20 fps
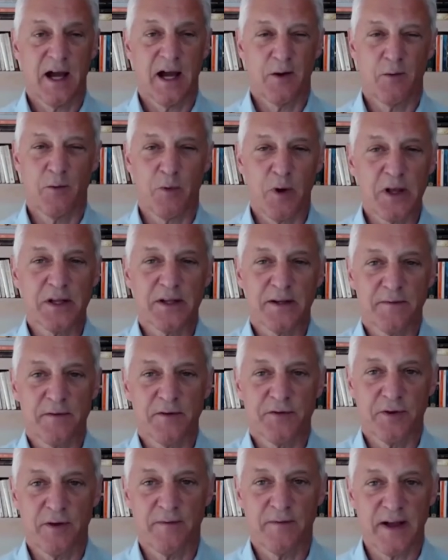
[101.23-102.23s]
uh,
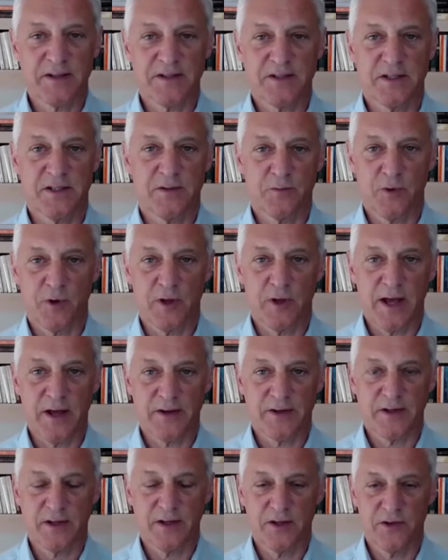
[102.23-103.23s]
relatively slow vaccine
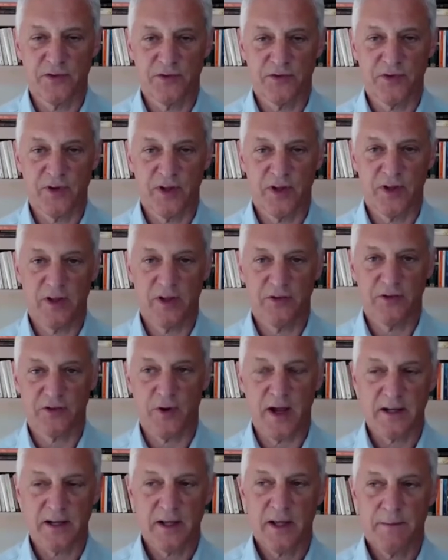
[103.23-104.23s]
rollout is is
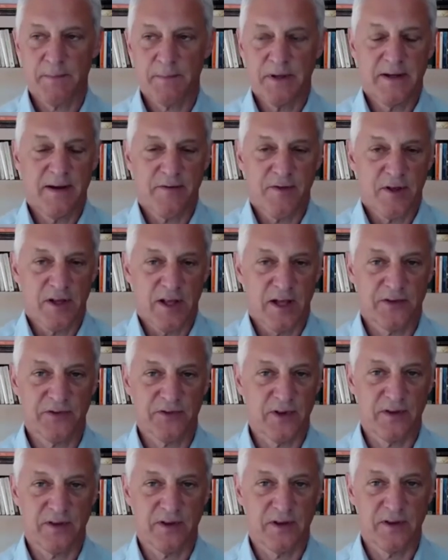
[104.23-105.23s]
correct, but
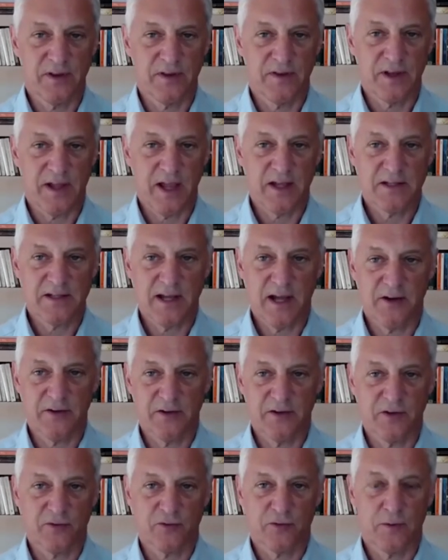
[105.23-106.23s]
nevertheless, the, the, the case count
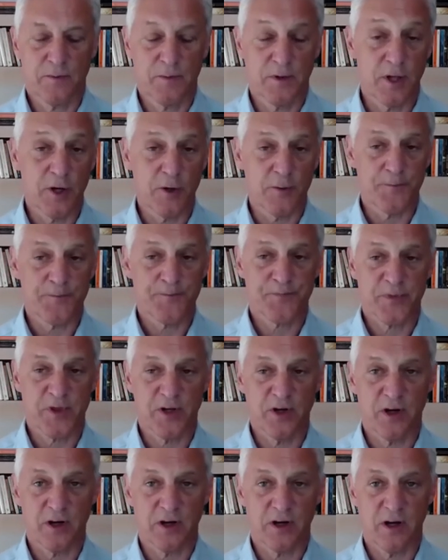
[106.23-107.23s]
is extremely low
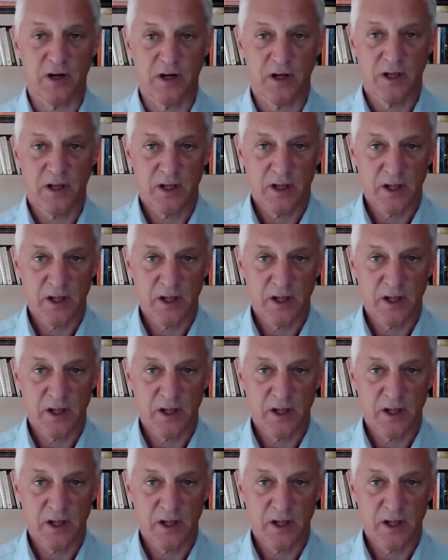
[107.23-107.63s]
in Hong Kong.